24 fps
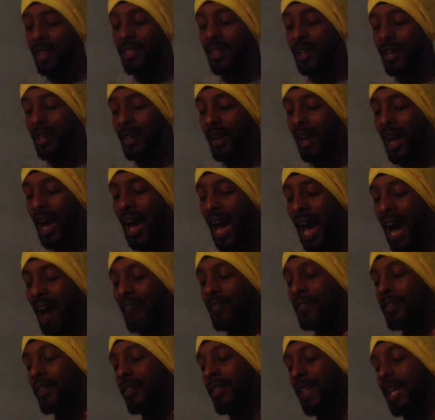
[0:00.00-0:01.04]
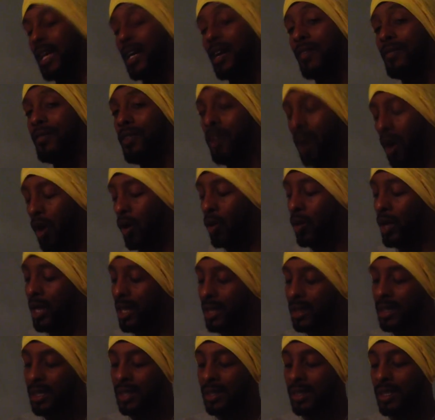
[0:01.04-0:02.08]
than after they have known
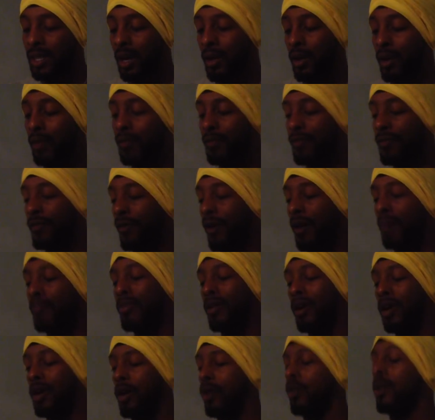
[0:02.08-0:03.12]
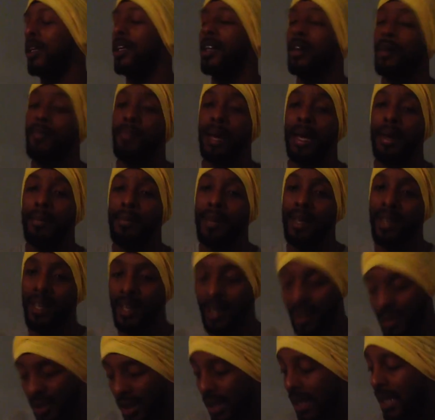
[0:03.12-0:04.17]
it, to turn from the holy commandment
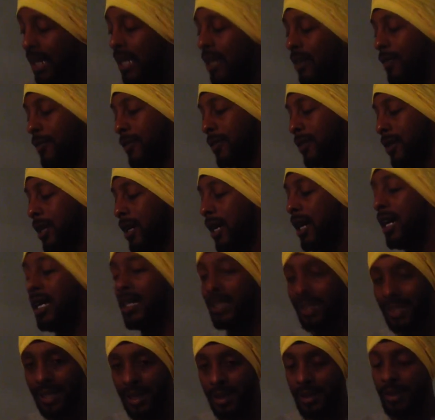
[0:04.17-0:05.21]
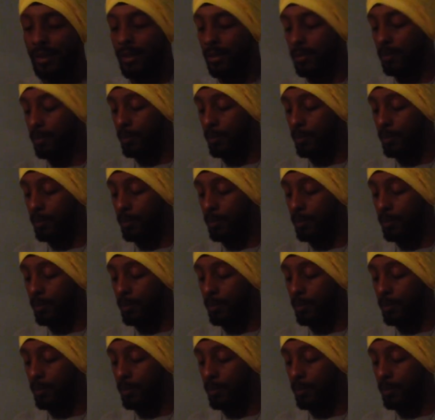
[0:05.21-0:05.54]
delivered unto them.